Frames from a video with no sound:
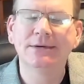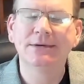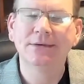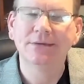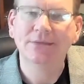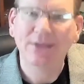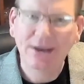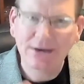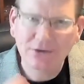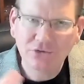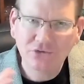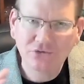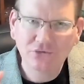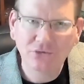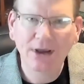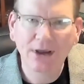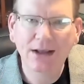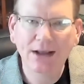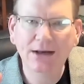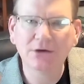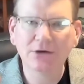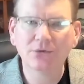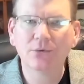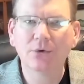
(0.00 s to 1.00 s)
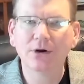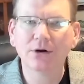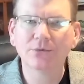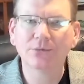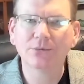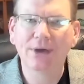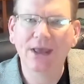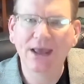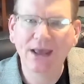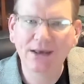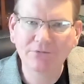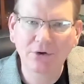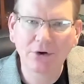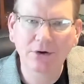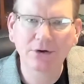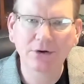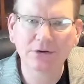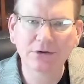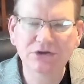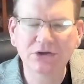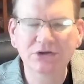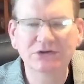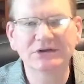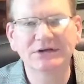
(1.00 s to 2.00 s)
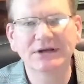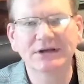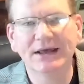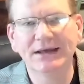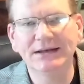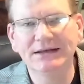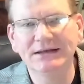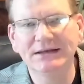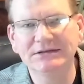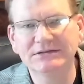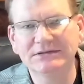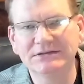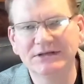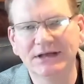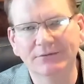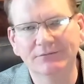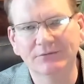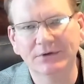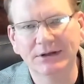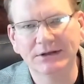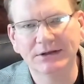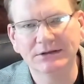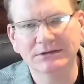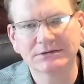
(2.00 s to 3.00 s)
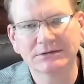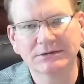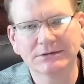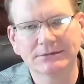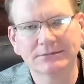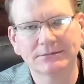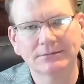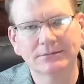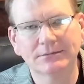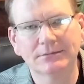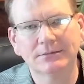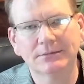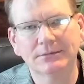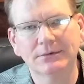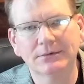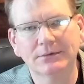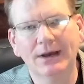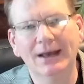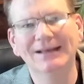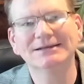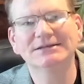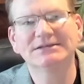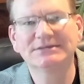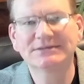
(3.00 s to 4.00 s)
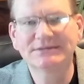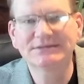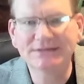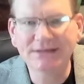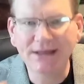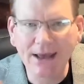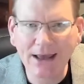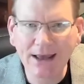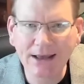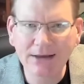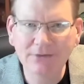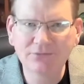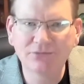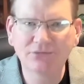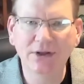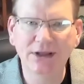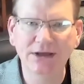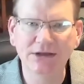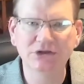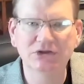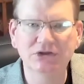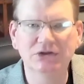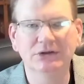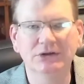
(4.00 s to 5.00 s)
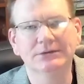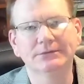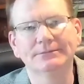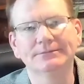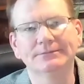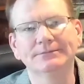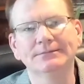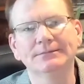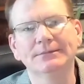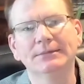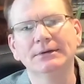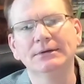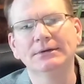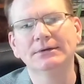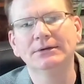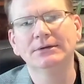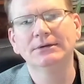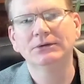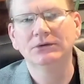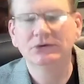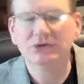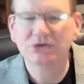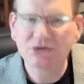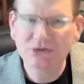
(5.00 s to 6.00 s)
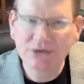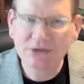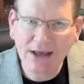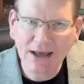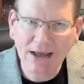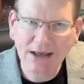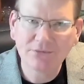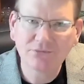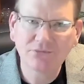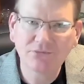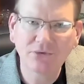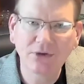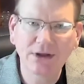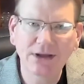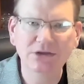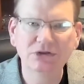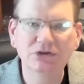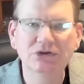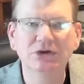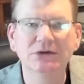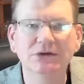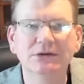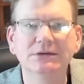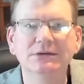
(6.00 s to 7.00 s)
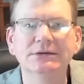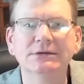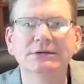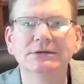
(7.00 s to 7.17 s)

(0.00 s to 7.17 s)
that dreaded word we haven't heard since the 1970s, right? Stagflation. Stagflation.